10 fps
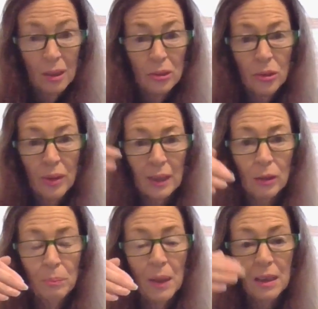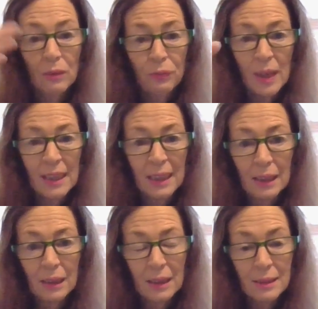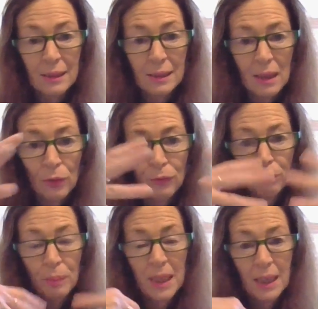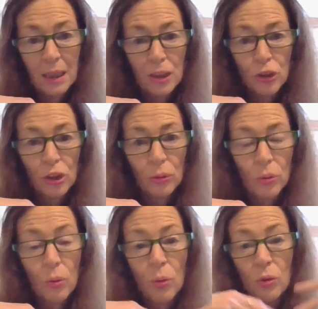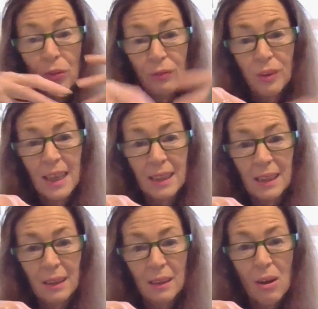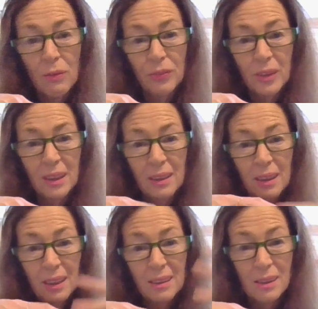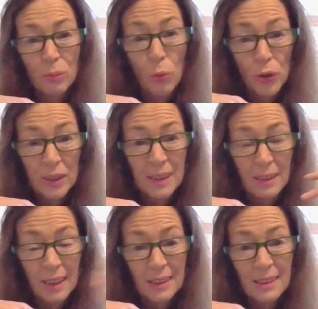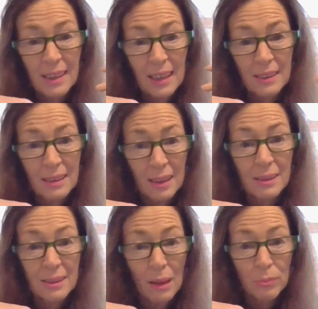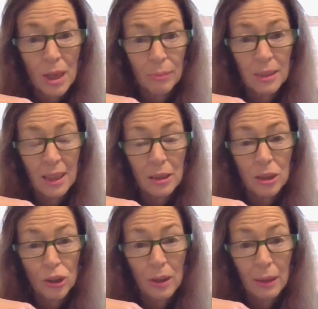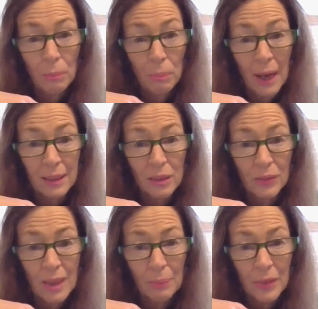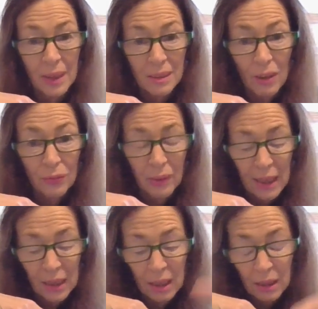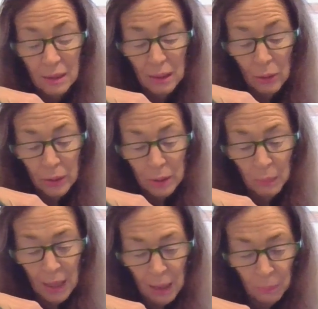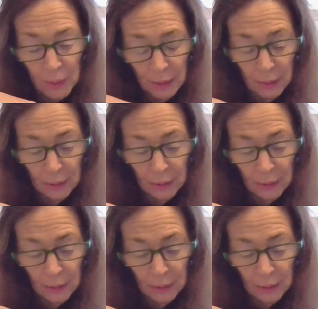So that could be the flooding itself being an issue, or the flooding often is worse in these things than sometimes the initial impact of something. So flooding is going to be epic.